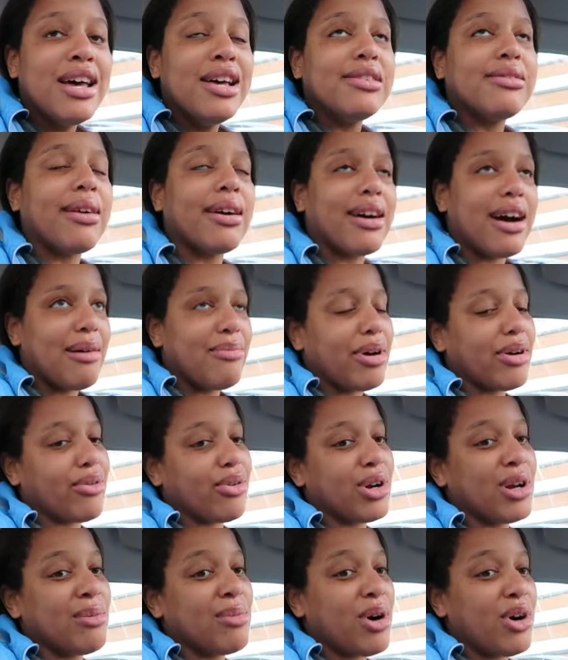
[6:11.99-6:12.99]
So I got my
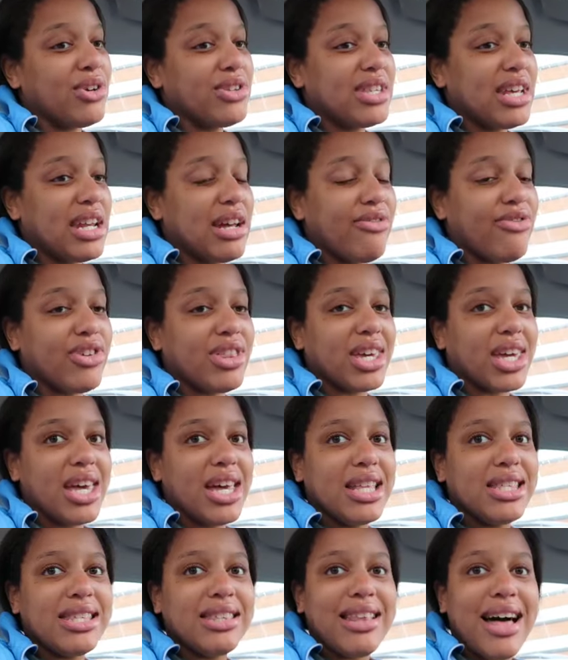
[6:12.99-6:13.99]
room all set up for the
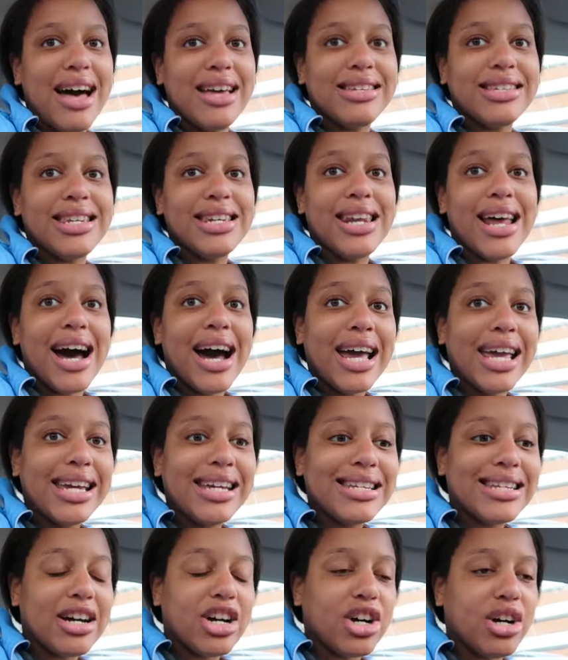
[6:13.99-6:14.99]
kids last
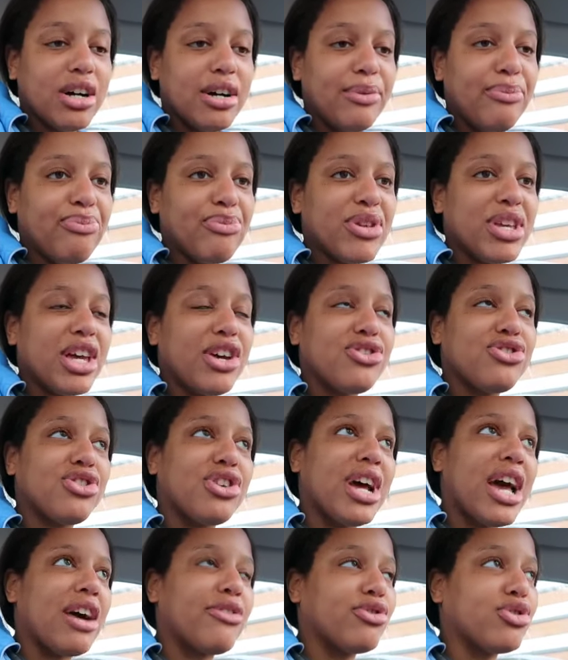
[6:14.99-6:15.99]
night,
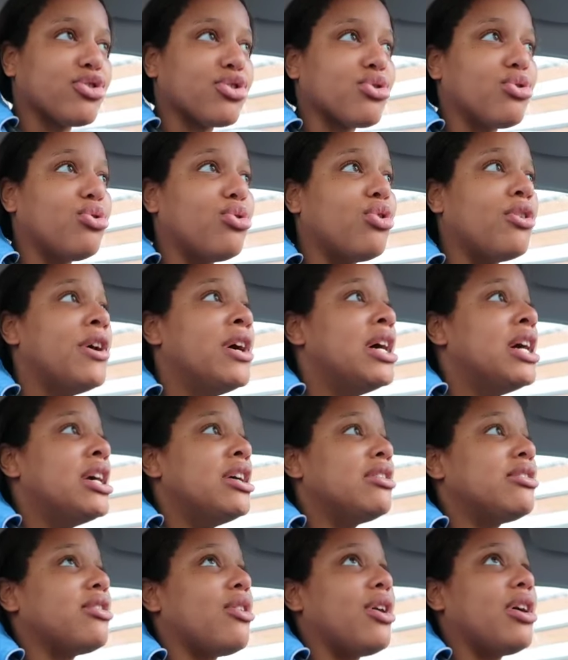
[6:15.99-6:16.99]
yesterday after school,
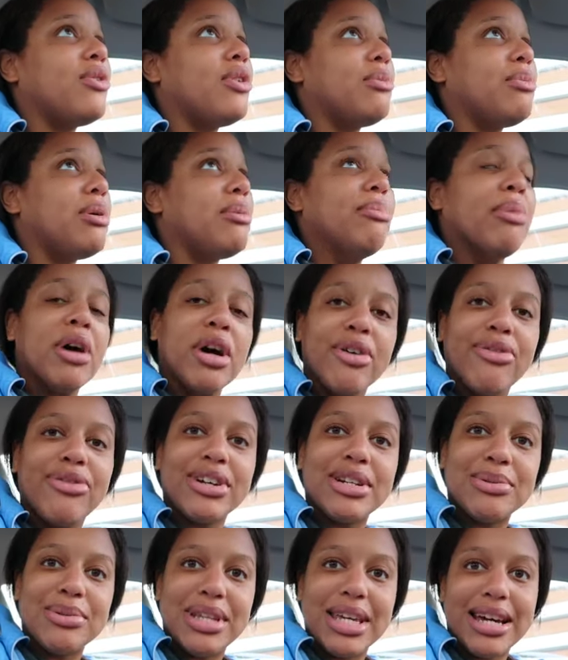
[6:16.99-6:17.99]
so it would be
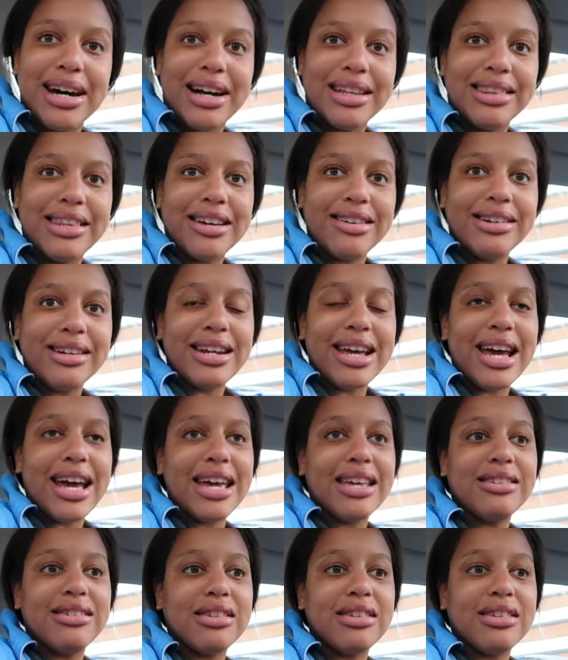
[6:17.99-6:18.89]
perfect when they got there today.